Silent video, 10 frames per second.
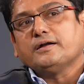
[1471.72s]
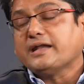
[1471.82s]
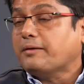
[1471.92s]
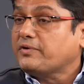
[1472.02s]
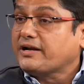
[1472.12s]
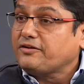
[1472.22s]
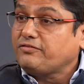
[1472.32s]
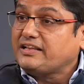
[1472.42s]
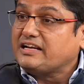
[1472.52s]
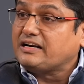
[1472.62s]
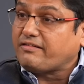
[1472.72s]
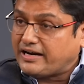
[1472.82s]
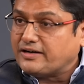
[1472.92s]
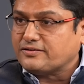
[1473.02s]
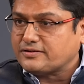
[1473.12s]
tempted with the
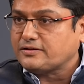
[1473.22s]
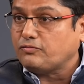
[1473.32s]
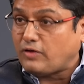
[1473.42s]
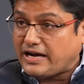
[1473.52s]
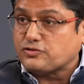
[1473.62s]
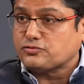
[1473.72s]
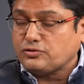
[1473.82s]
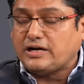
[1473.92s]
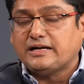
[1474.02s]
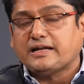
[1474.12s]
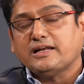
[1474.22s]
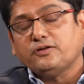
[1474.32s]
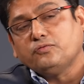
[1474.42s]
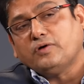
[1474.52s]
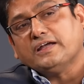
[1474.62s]
trends. Why so? I'll tell
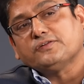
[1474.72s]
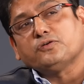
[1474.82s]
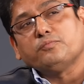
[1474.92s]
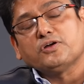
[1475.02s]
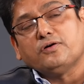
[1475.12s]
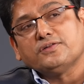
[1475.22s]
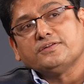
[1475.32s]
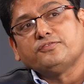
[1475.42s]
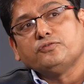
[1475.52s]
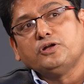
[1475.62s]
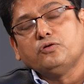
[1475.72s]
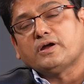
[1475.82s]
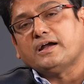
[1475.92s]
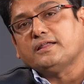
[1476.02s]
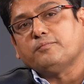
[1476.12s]
you why so. Because if you will
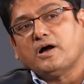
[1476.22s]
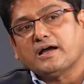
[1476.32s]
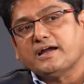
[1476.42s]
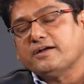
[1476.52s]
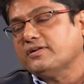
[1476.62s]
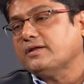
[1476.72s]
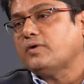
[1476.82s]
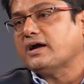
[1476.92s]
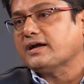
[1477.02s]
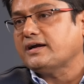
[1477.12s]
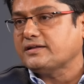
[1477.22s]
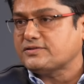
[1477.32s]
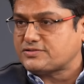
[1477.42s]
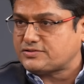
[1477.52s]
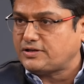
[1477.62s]
look at the market, when the market
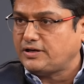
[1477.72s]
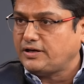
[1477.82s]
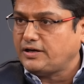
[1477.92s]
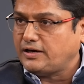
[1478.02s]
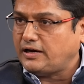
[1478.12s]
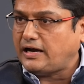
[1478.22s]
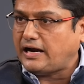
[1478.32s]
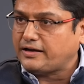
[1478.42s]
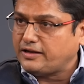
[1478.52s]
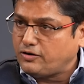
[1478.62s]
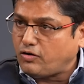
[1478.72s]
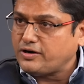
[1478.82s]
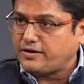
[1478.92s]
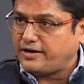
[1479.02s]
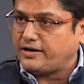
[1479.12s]
is at the
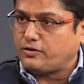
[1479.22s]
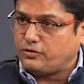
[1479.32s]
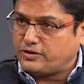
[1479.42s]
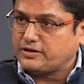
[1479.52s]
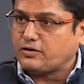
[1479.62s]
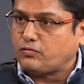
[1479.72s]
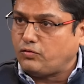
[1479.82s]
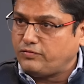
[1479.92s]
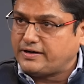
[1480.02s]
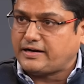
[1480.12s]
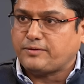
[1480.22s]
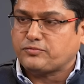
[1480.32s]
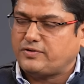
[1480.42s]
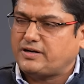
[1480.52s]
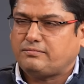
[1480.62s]
downtrend during the COVID
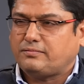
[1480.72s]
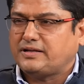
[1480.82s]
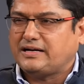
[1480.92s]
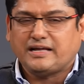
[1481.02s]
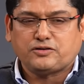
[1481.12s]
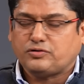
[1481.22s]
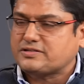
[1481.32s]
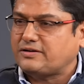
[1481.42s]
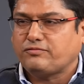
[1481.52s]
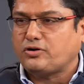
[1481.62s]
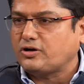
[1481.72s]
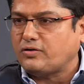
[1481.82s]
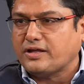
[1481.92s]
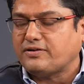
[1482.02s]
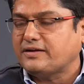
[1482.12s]
times, when the index was somewhere around
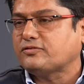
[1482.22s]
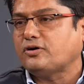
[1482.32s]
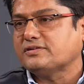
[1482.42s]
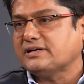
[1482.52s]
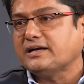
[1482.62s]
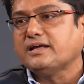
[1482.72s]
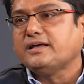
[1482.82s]
25,000,